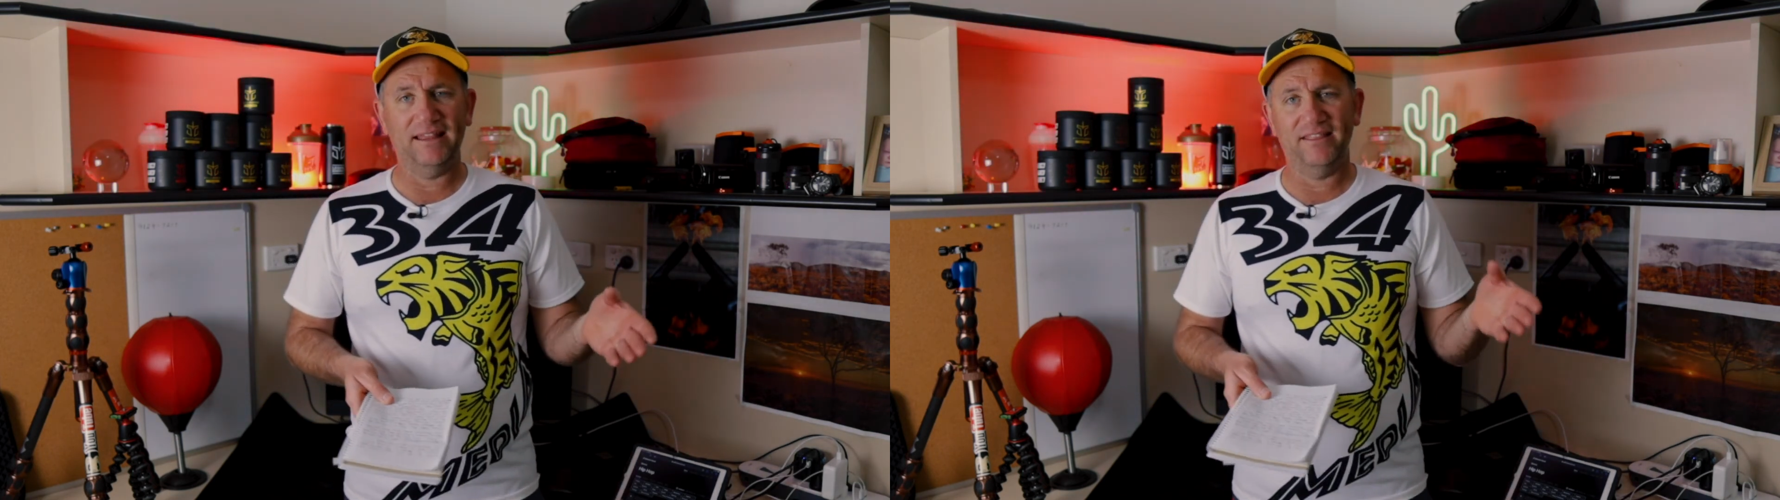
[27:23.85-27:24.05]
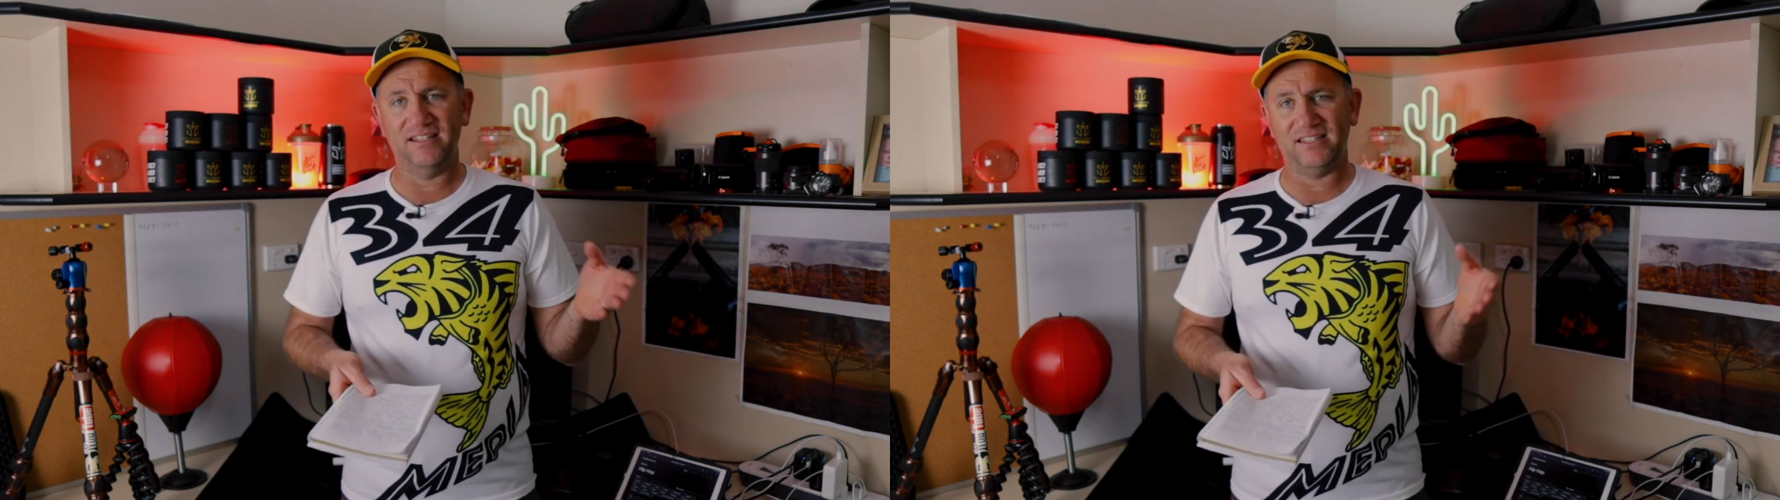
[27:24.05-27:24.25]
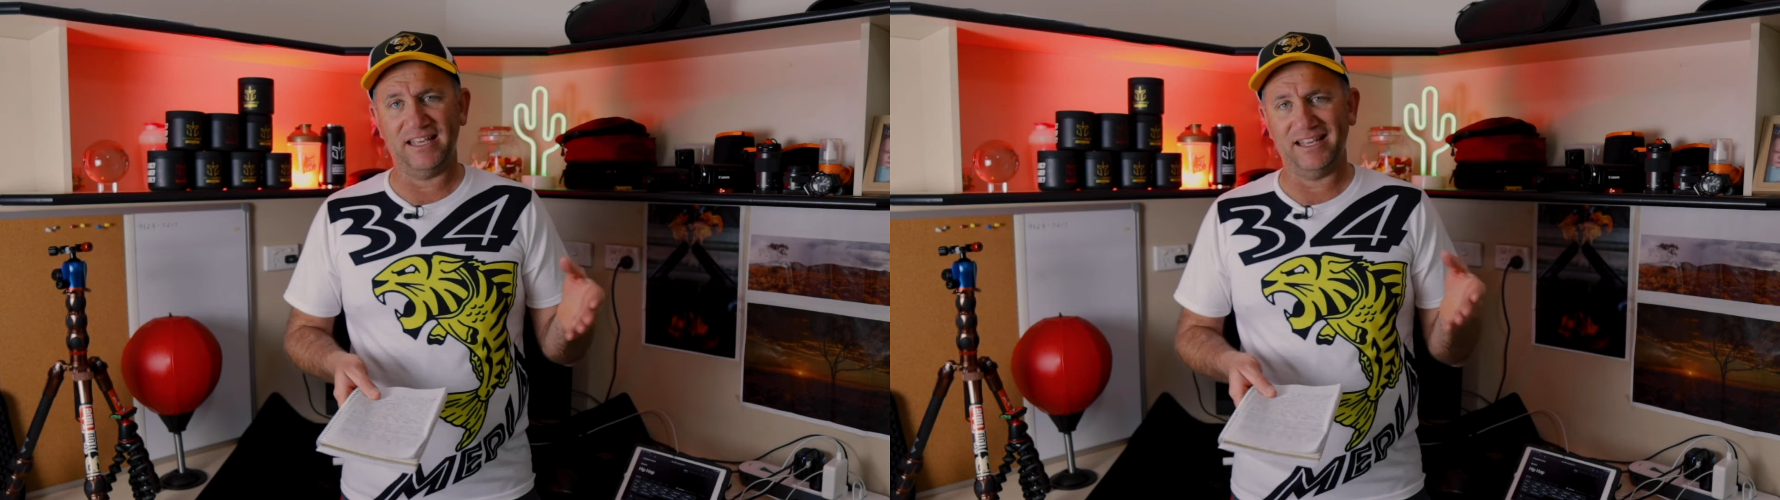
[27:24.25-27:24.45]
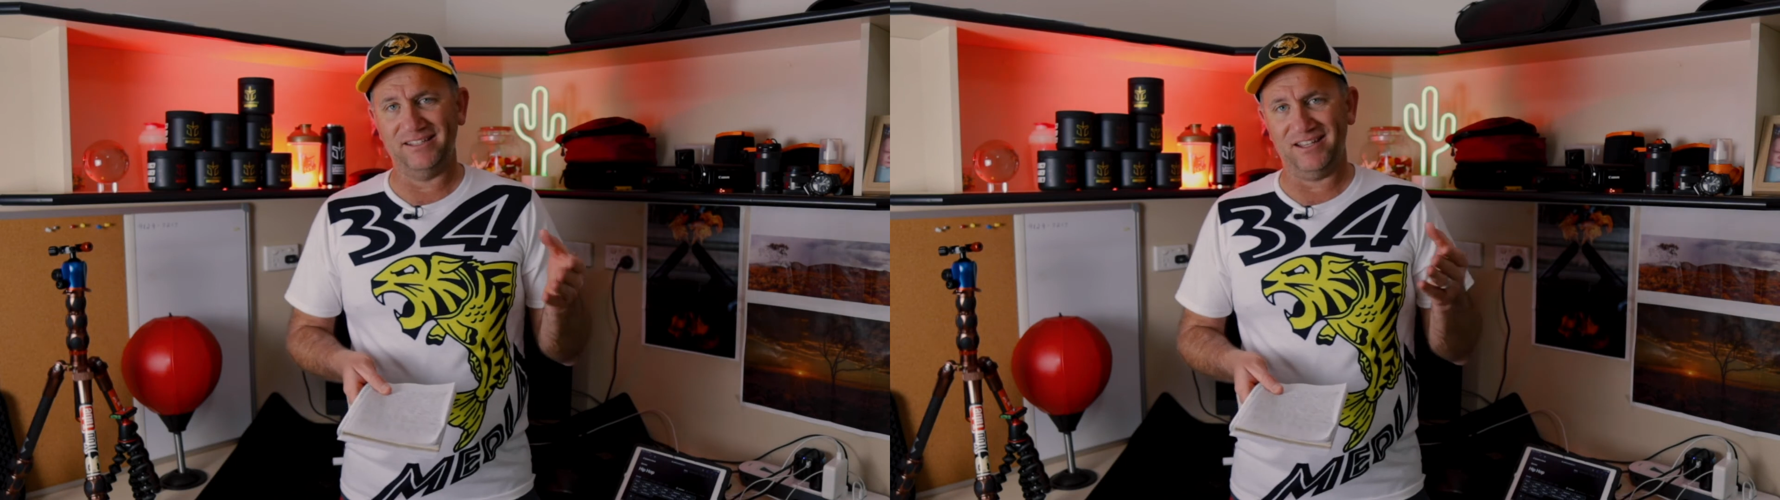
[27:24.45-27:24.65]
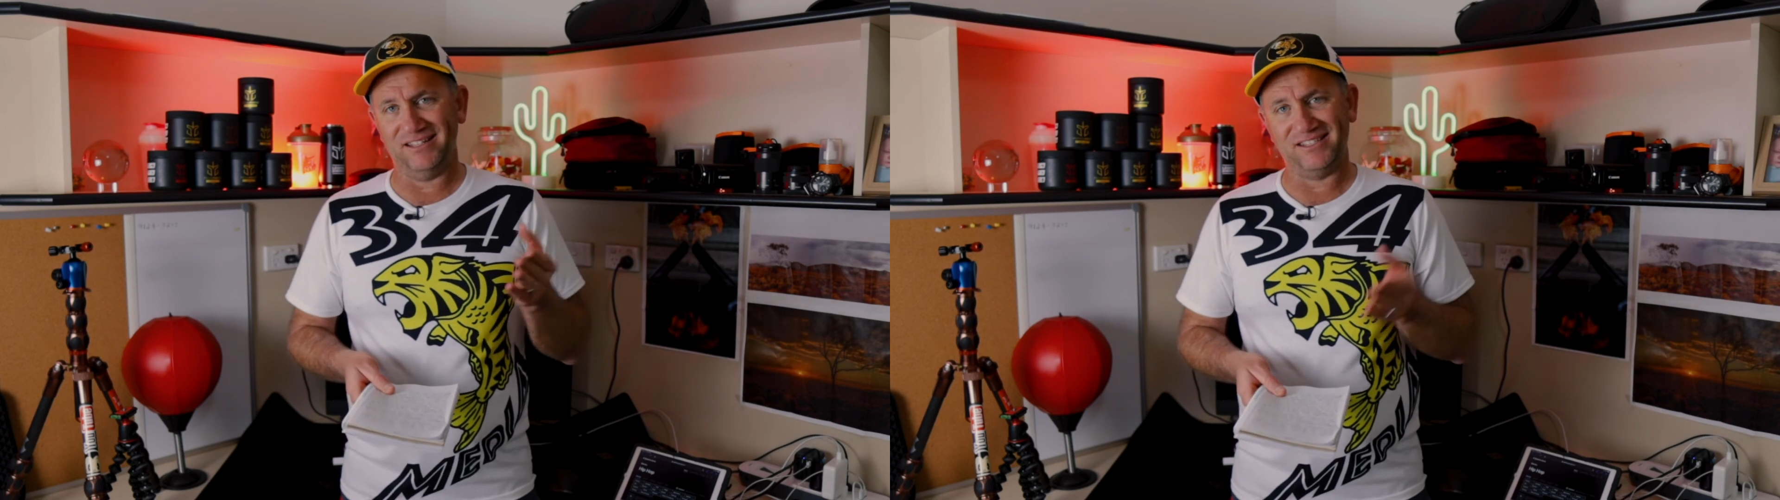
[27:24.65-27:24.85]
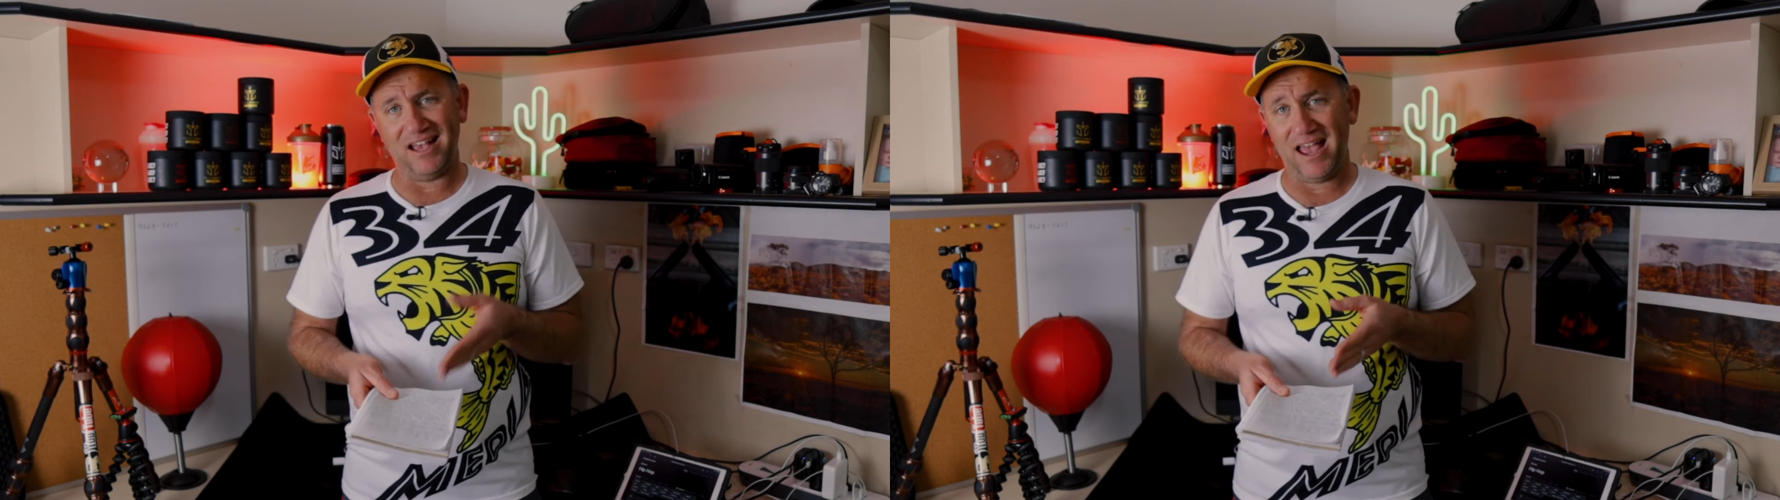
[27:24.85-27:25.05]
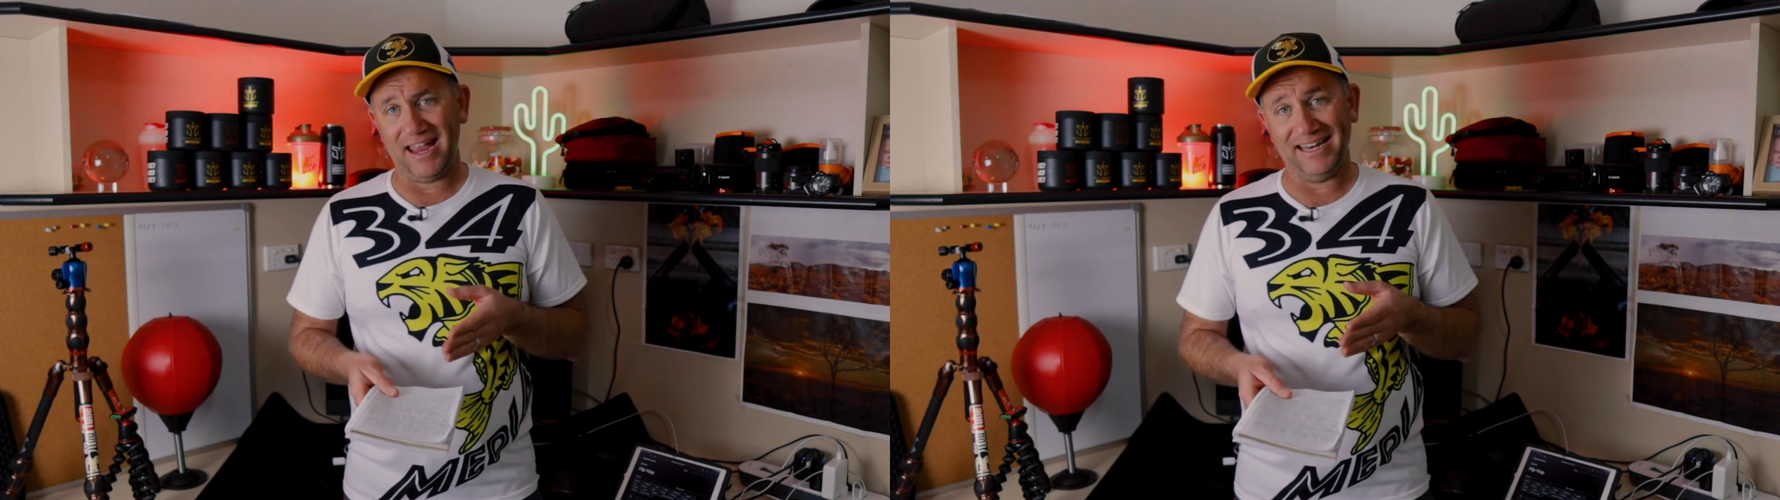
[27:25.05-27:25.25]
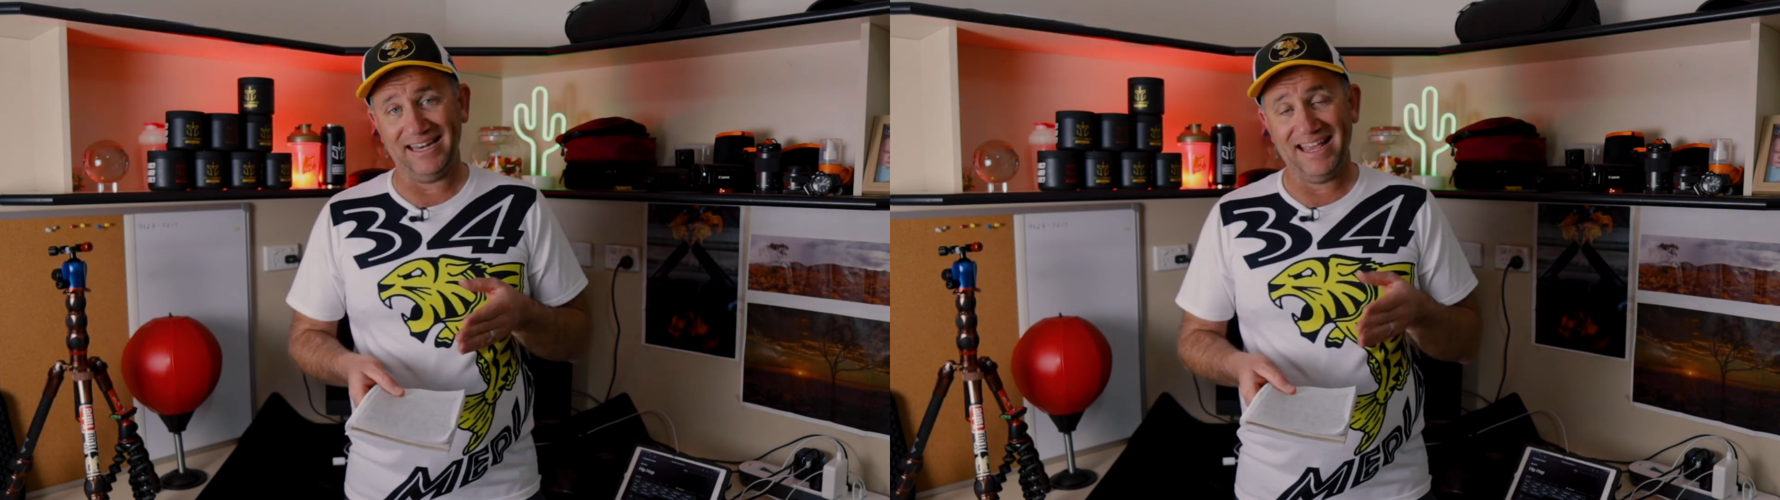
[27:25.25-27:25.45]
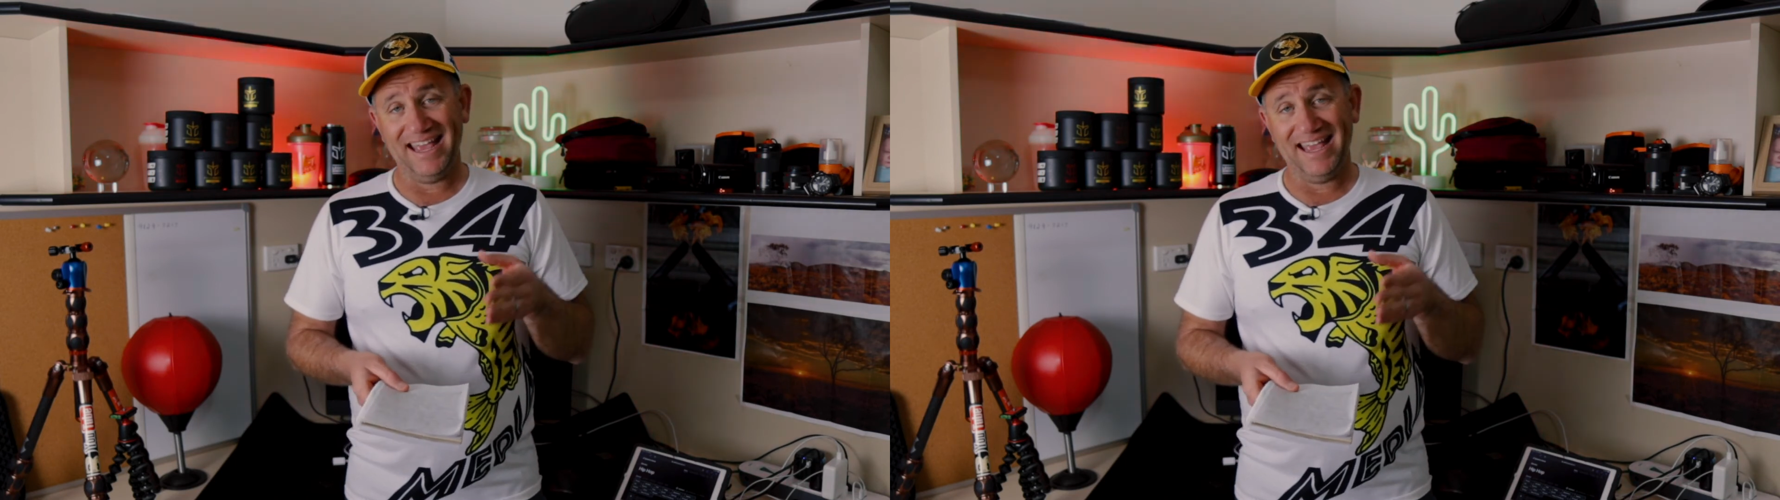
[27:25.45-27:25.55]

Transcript: This thing is insane.